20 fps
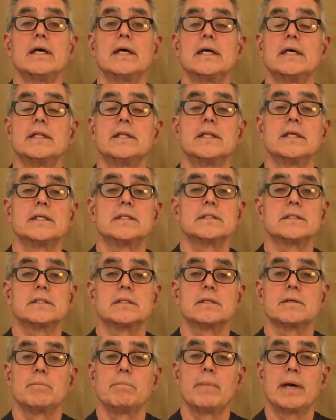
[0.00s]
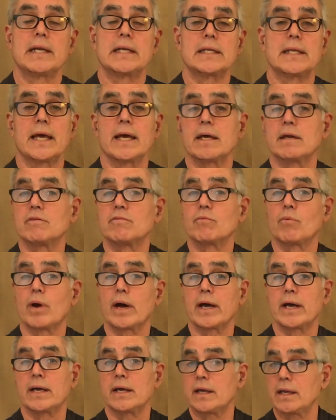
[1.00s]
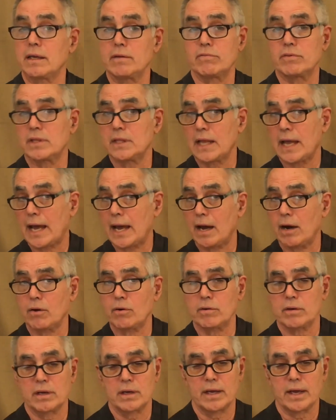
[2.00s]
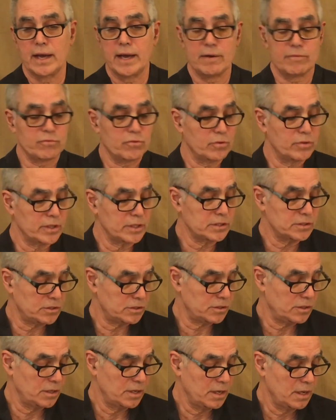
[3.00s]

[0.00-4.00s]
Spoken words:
in this meditative way, even now, after this